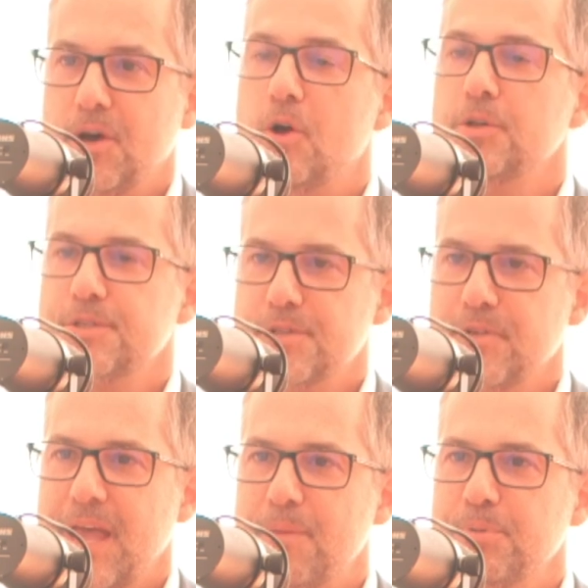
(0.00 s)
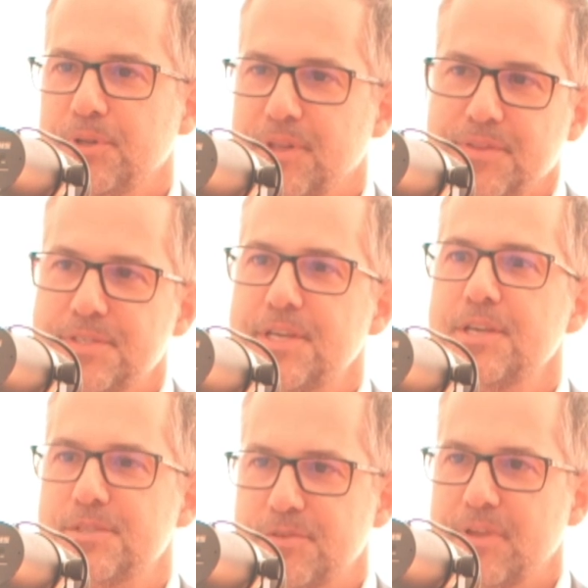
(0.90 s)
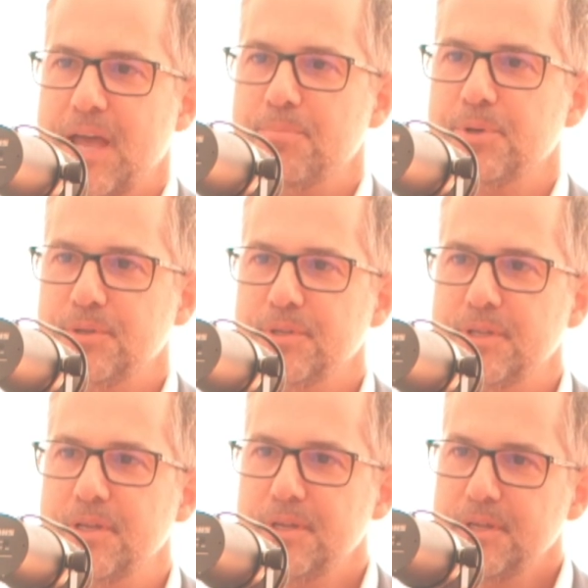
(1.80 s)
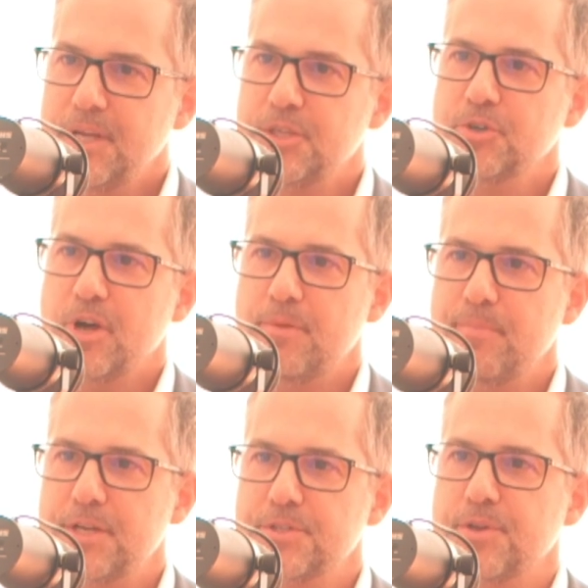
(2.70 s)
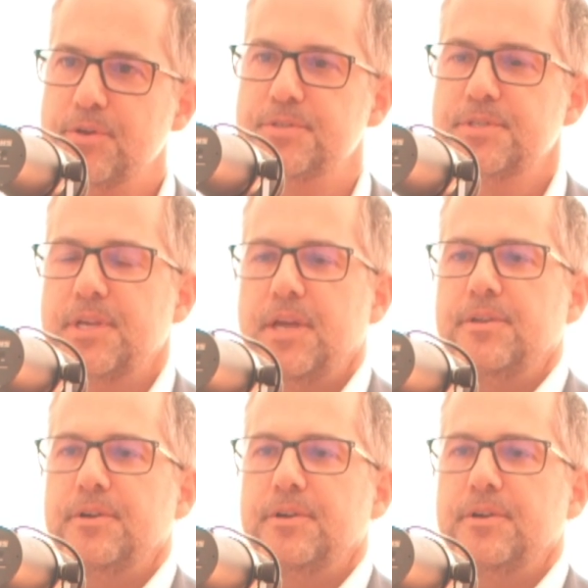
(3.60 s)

holders of capital and the seekers of capital and try and match those together.